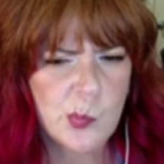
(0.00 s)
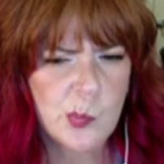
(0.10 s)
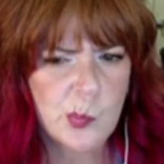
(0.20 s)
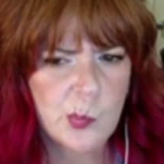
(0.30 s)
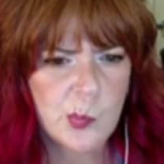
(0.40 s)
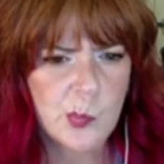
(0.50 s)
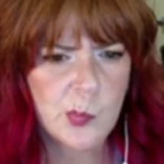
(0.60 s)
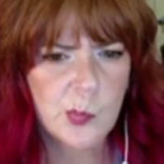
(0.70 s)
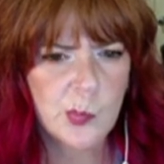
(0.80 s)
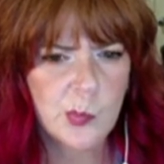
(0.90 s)

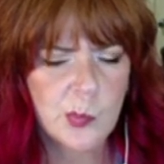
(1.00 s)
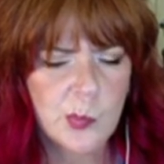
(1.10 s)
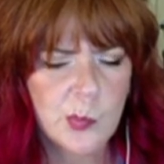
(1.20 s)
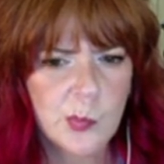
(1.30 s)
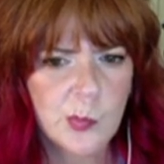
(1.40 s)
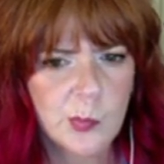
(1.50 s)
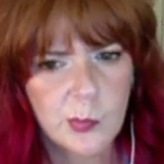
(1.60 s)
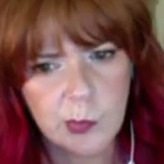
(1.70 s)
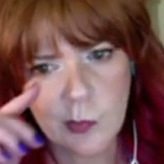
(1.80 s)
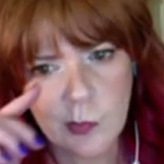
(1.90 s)

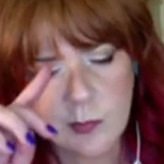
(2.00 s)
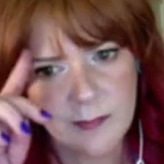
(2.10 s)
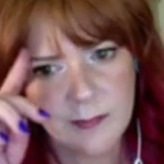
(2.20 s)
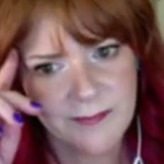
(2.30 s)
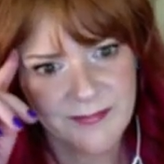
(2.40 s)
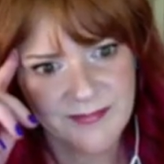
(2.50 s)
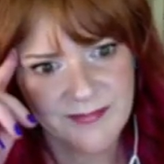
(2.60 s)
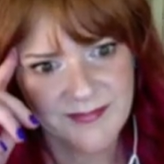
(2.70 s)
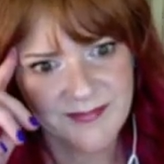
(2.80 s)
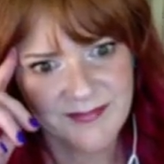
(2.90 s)

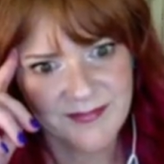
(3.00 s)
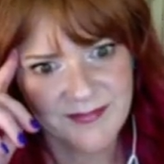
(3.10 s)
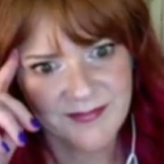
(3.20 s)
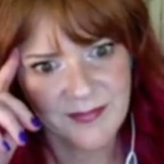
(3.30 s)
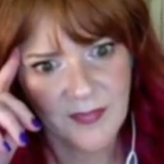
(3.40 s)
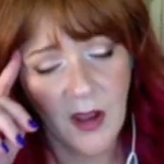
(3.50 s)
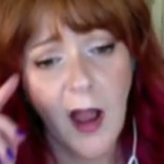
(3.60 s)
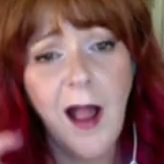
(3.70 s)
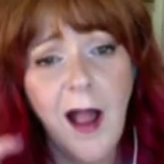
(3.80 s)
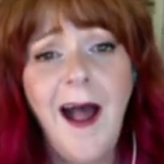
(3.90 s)

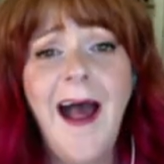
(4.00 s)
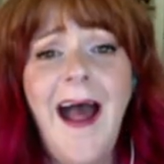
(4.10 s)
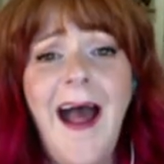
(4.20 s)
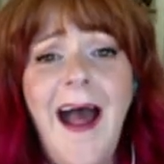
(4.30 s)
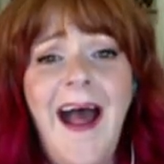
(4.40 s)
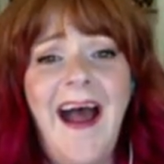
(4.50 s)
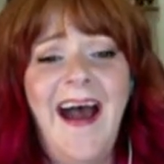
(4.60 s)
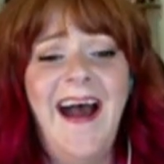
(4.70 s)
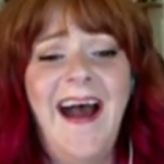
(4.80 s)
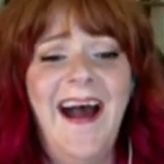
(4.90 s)

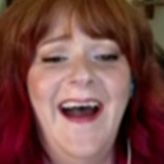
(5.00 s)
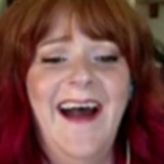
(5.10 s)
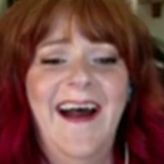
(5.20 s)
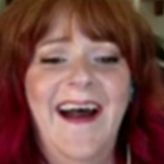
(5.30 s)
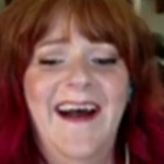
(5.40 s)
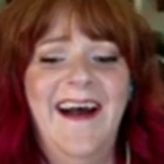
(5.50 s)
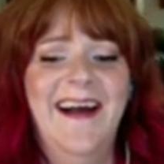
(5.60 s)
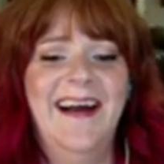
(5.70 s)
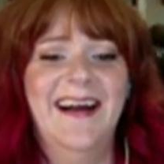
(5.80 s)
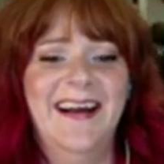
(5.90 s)

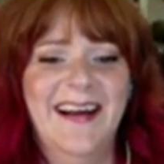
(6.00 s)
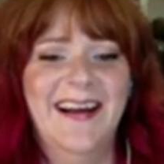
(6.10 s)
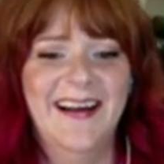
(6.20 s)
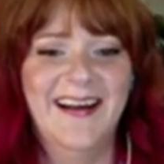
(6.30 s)
(silent)